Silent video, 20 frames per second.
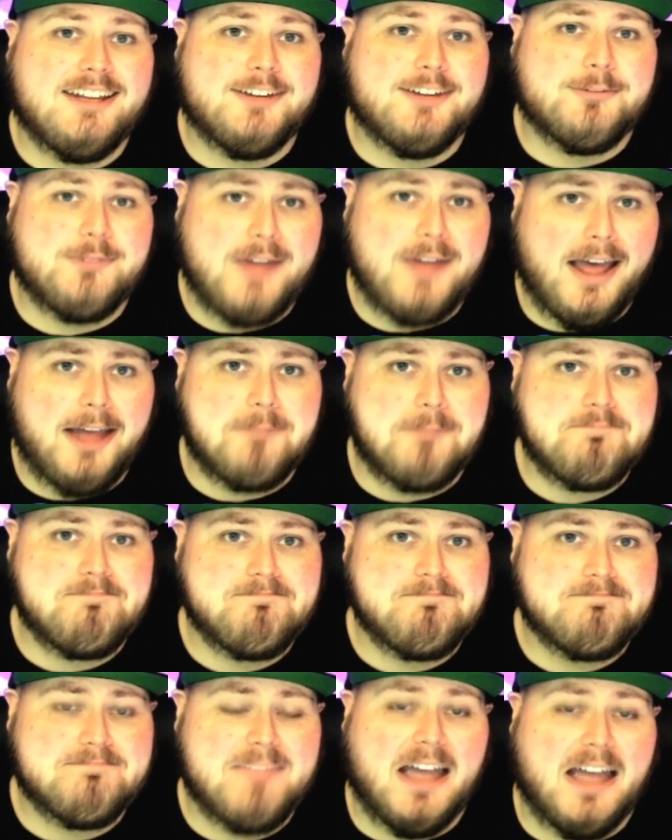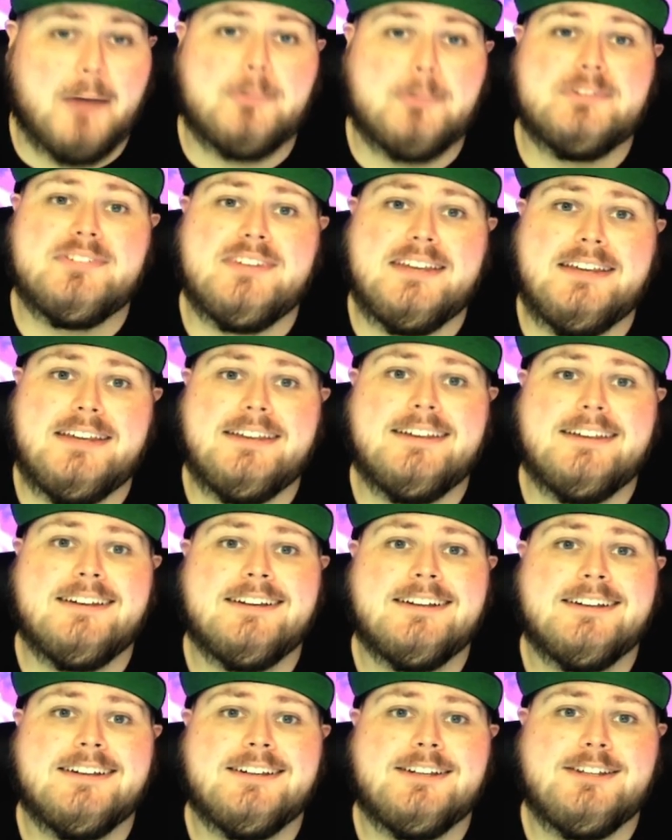If not, I will see
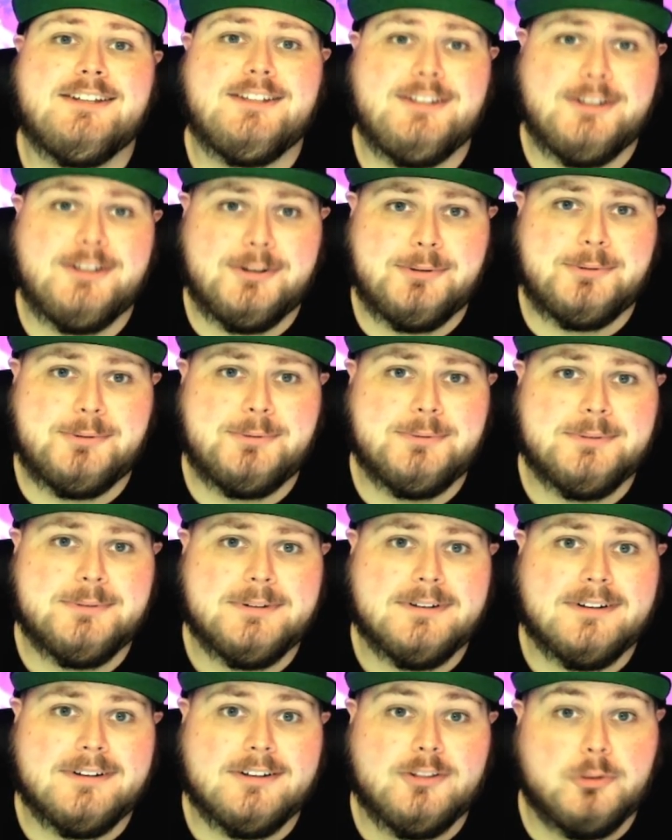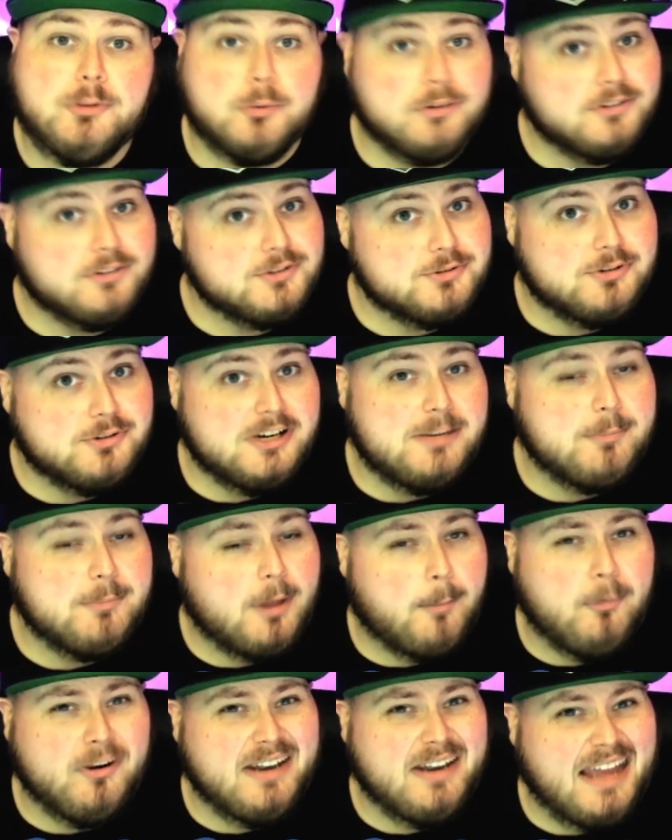you during the stream.
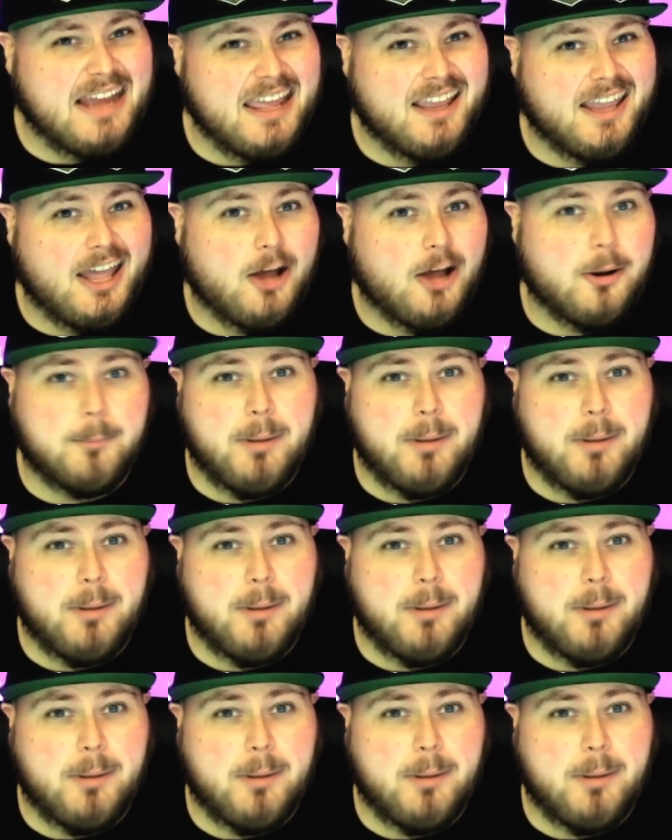Come on and hang out.